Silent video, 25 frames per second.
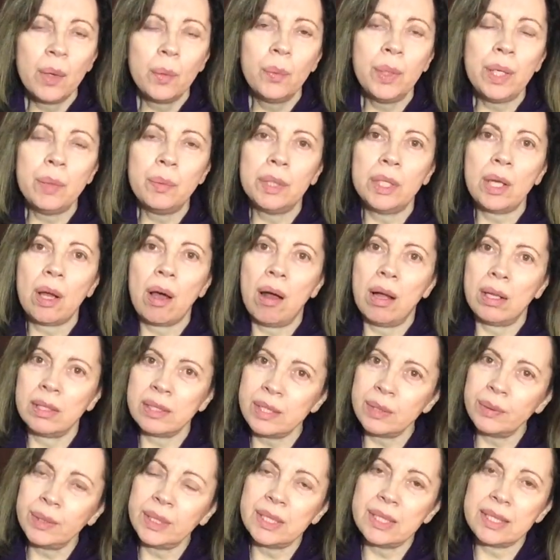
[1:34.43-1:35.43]
We would
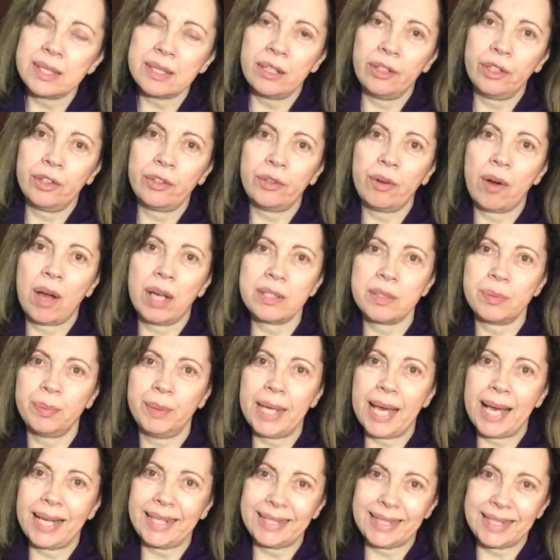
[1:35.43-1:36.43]
also consider
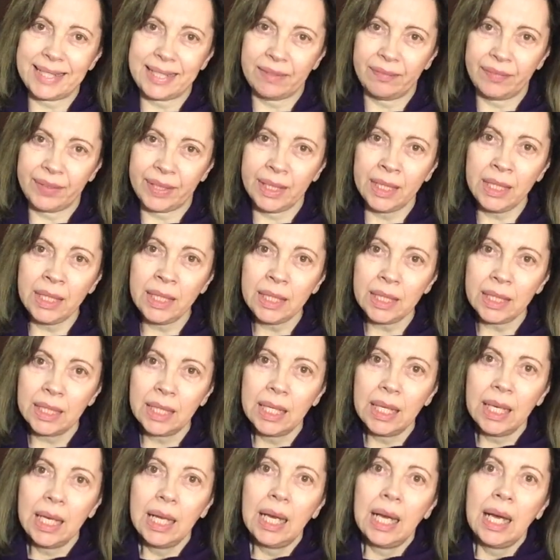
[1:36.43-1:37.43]
cross-reactivity
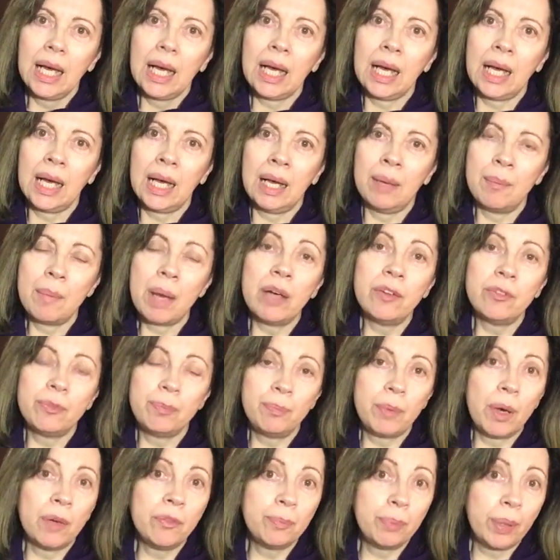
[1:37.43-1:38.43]

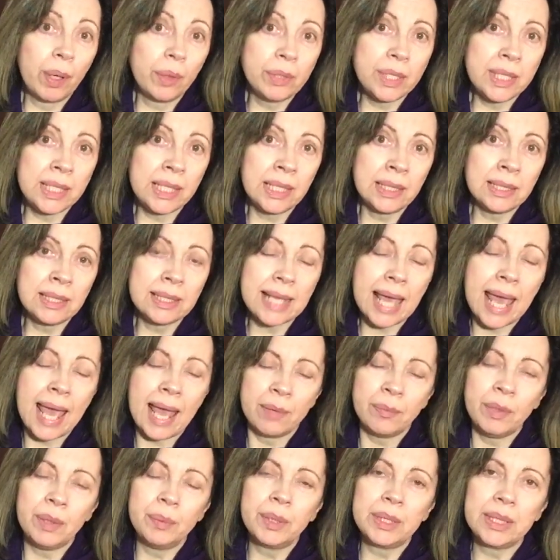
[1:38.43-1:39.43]
of proteins,
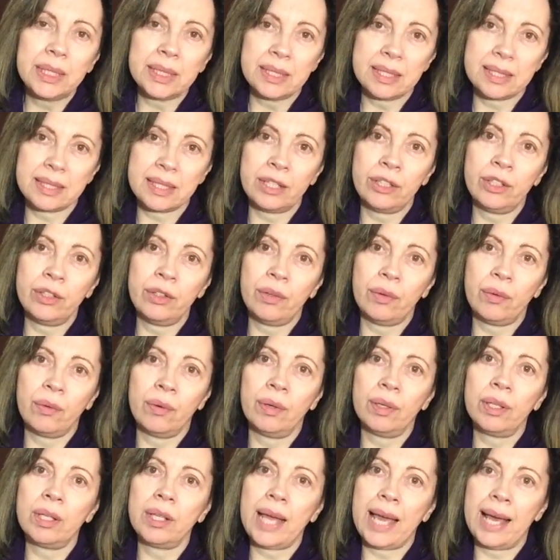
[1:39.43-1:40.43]
and we would consider
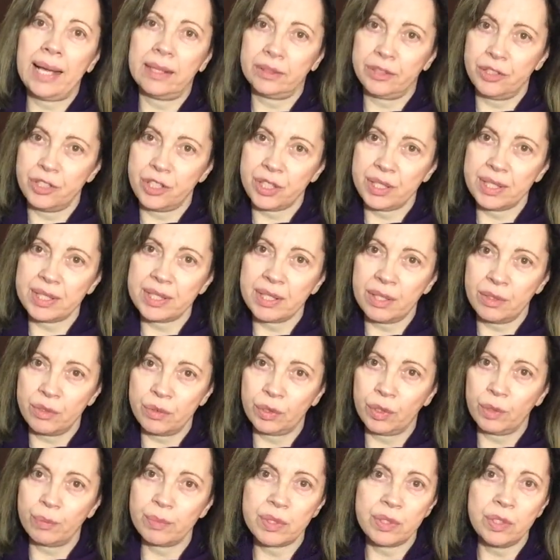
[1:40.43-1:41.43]
oral allergy
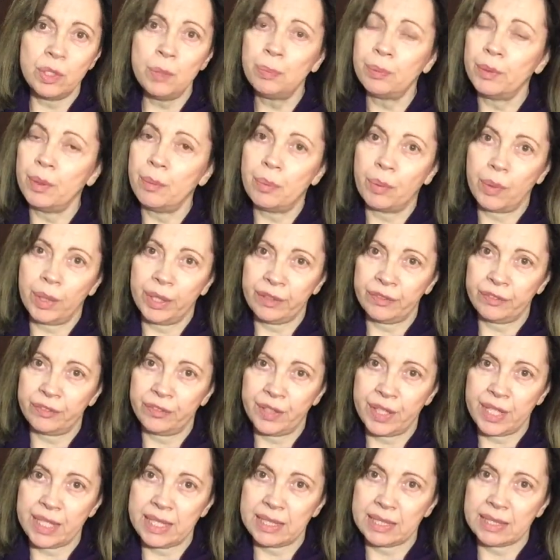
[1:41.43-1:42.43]
syndrome. Super important
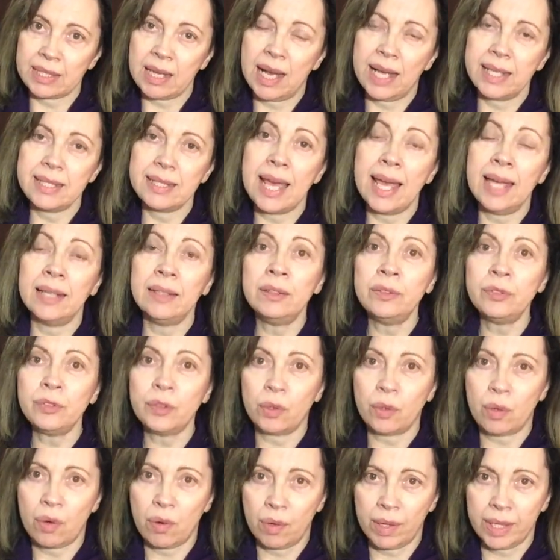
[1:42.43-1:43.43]
for these guys. And
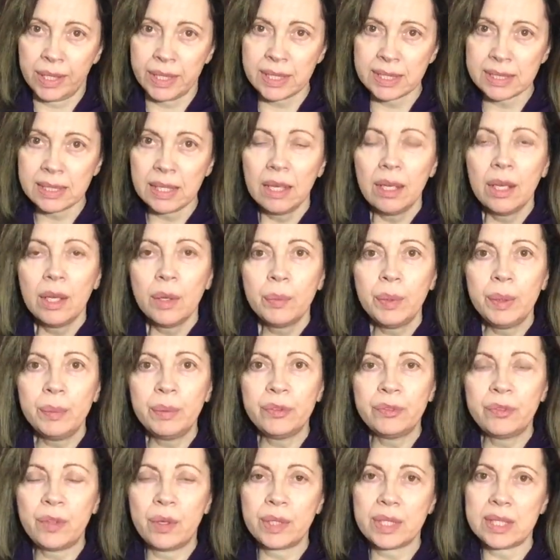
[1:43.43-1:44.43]
of course, we
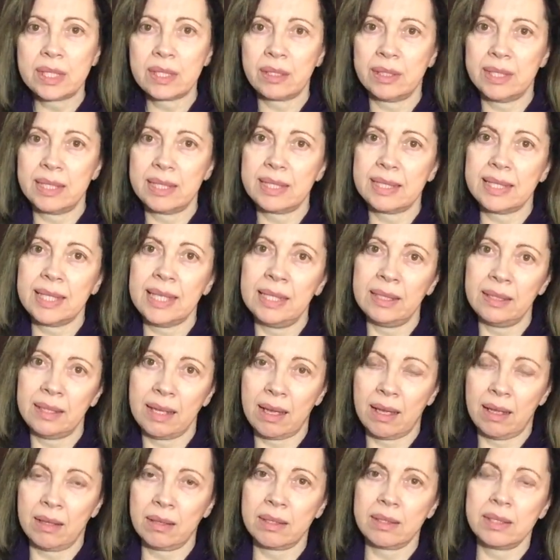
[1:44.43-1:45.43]
would focus on skin
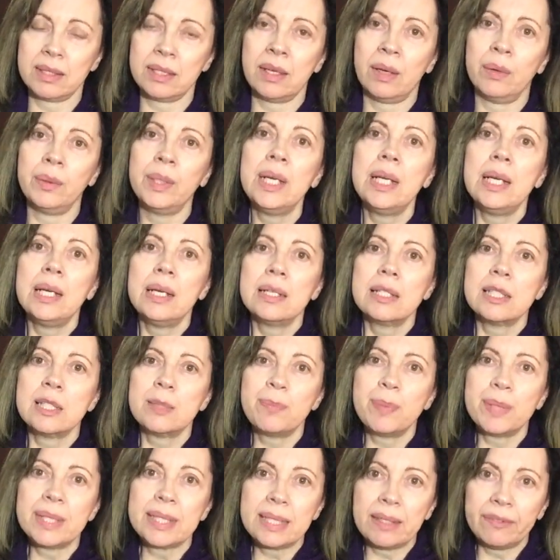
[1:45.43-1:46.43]
health. So
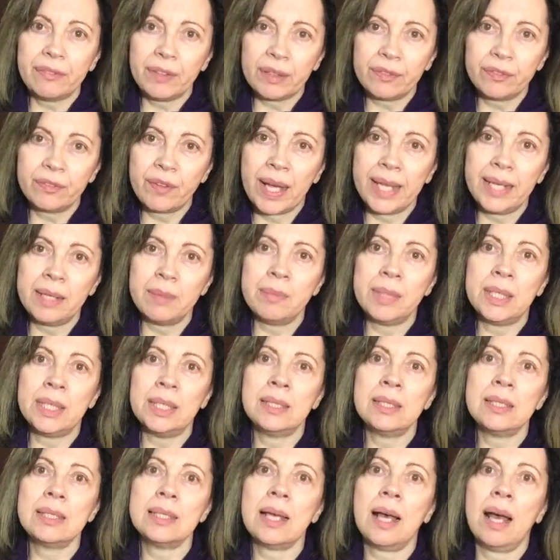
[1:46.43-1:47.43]
specific
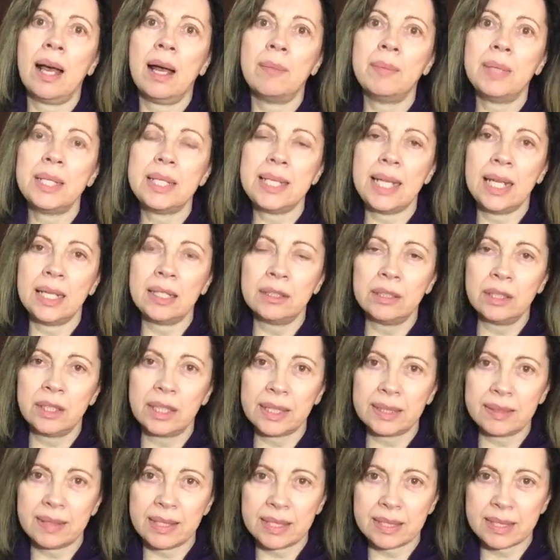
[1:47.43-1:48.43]
vitamins, take a
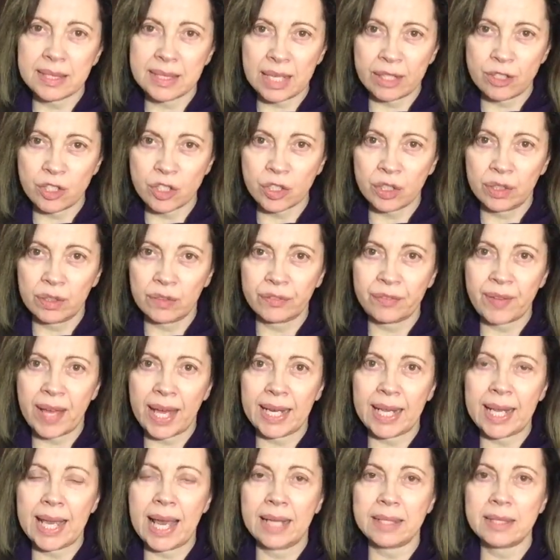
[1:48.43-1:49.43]
look at the essential
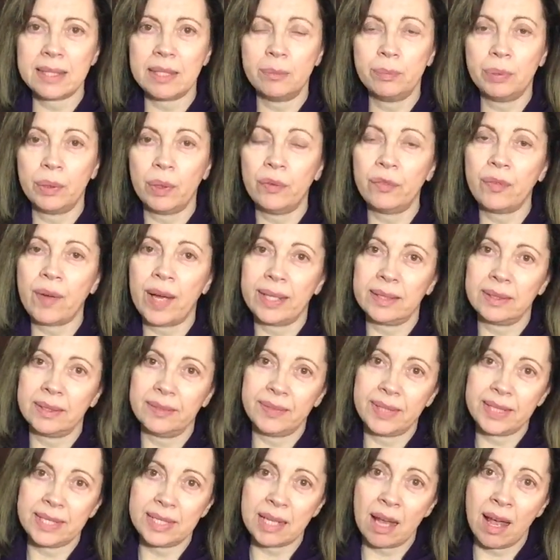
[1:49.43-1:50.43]
fatty acid profile
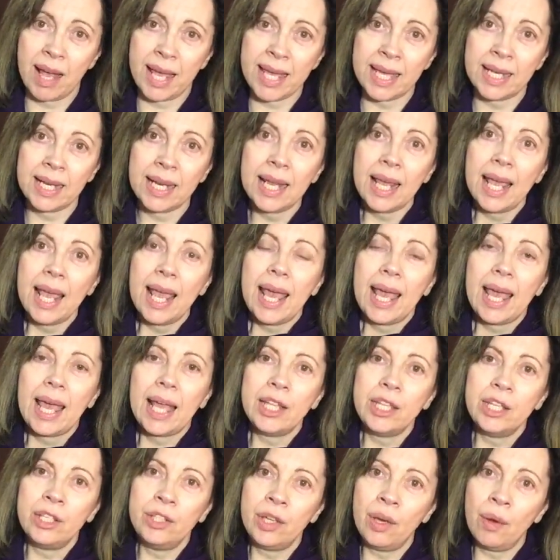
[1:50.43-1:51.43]
of the diet.
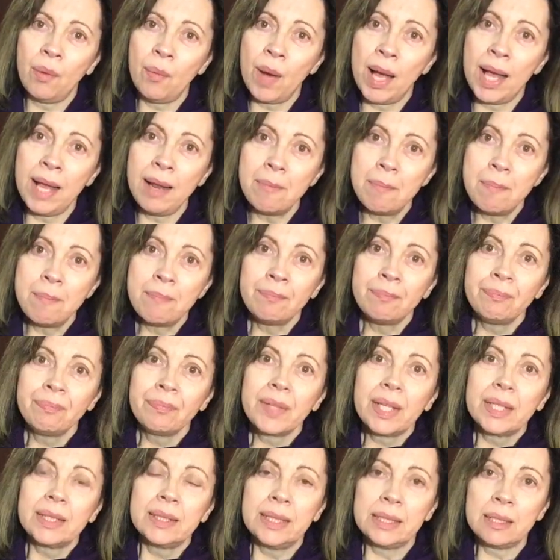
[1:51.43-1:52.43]
And you know what?
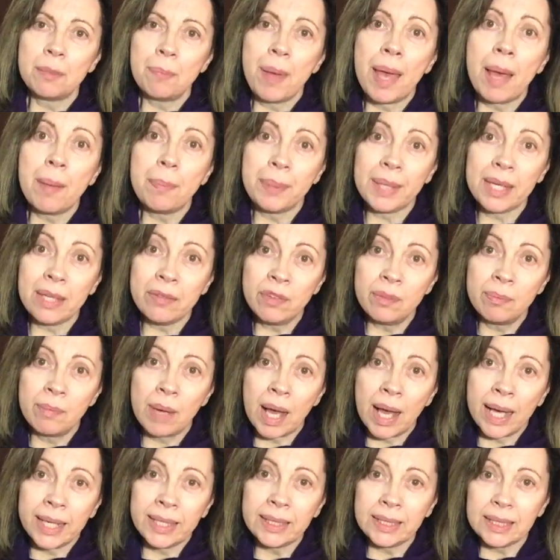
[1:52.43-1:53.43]
Little pet peeve of
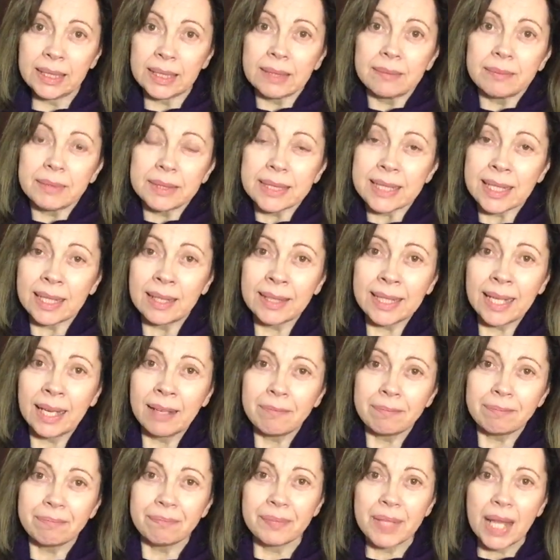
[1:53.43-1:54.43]
mine, tell ya,
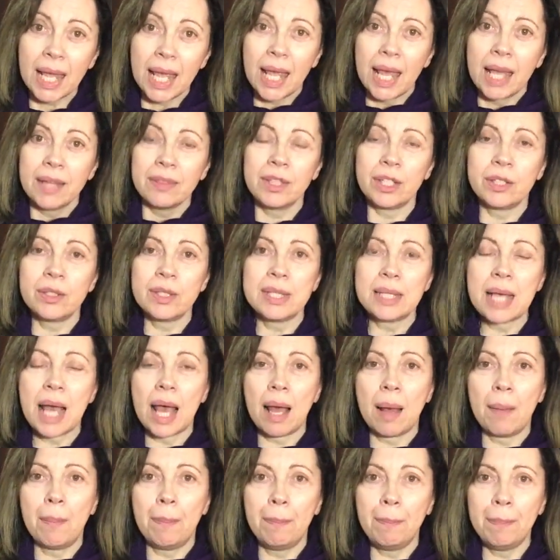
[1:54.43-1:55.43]
there's
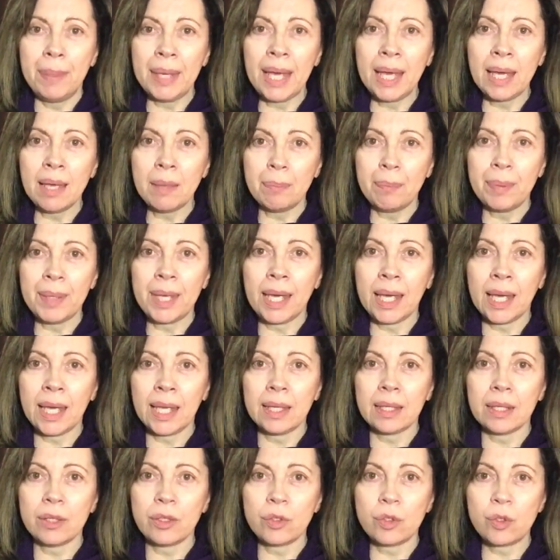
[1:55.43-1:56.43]
a
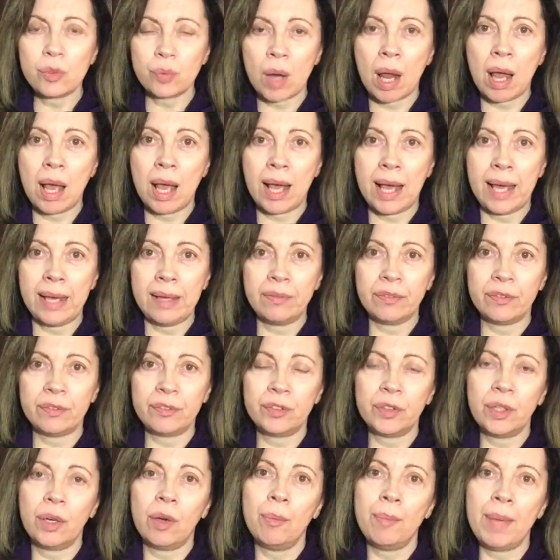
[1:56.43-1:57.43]
big drive
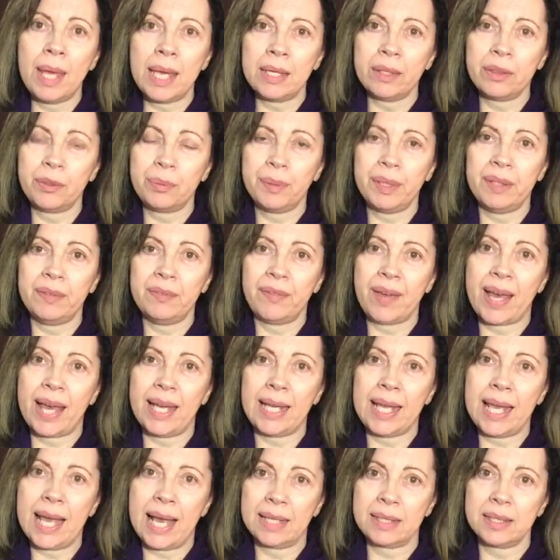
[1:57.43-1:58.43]
for omega-3
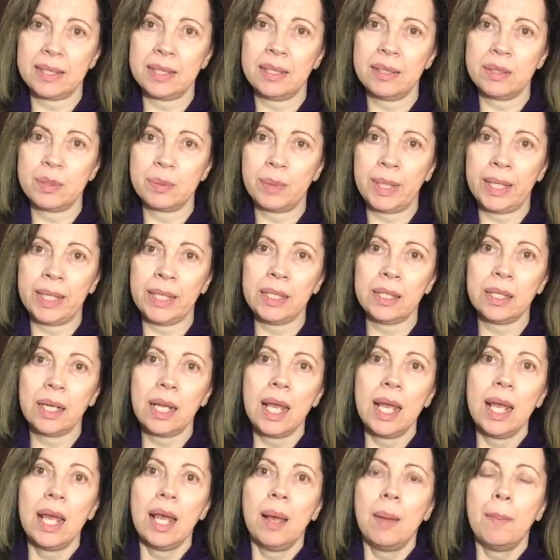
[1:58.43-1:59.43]
fatty acids, right?
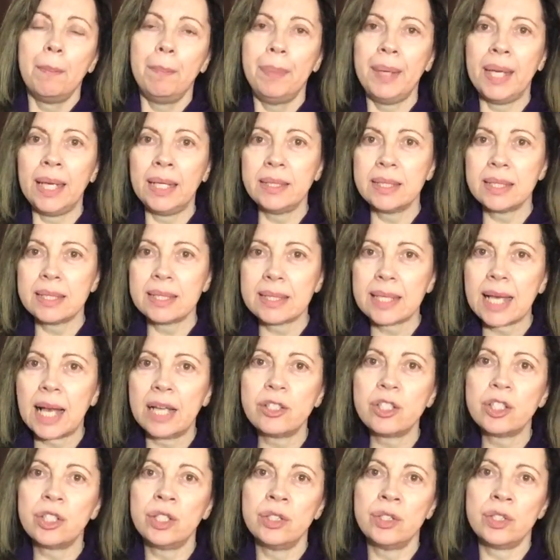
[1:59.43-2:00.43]
Big
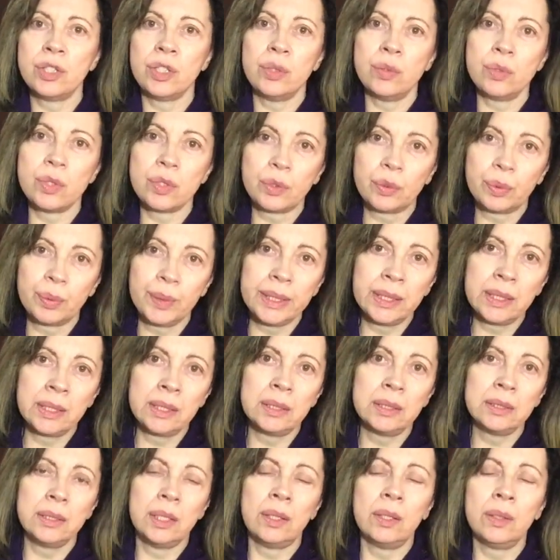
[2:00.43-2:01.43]
discussions, use
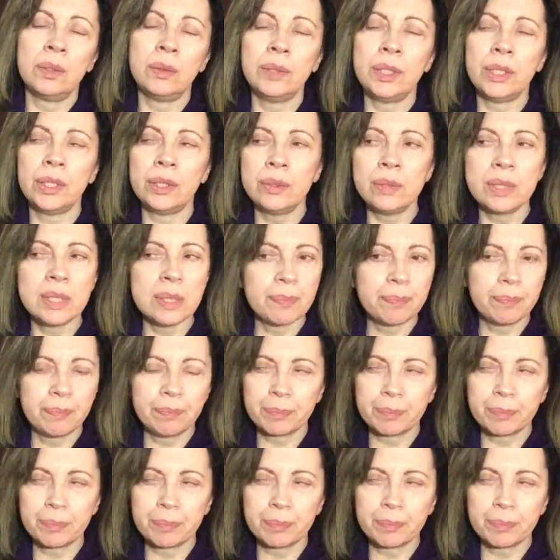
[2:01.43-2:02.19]
krill, no, use